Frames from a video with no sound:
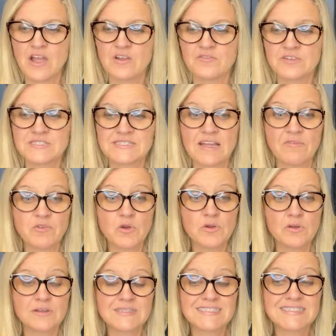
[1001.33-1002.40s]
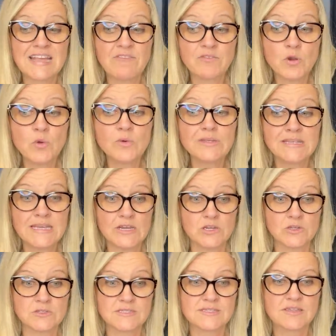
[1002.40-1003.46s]
For several, several
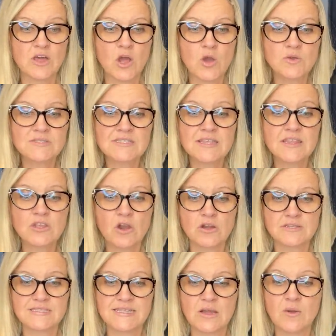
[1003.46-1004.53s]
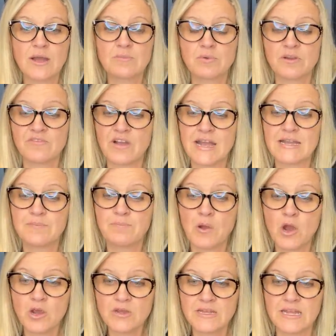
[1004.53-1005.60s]
years, the host of the yard sale had provided
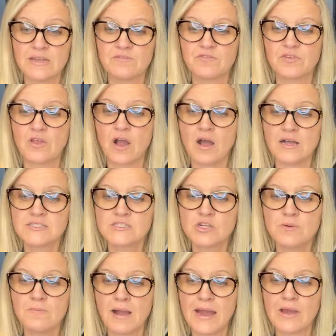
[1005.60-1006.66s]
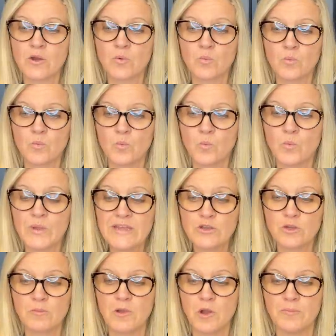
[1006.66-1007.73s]
parking for the Oscar Mayer
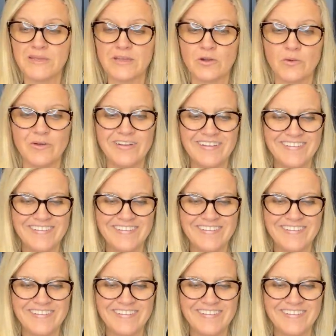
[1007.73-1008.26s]
Wienermobile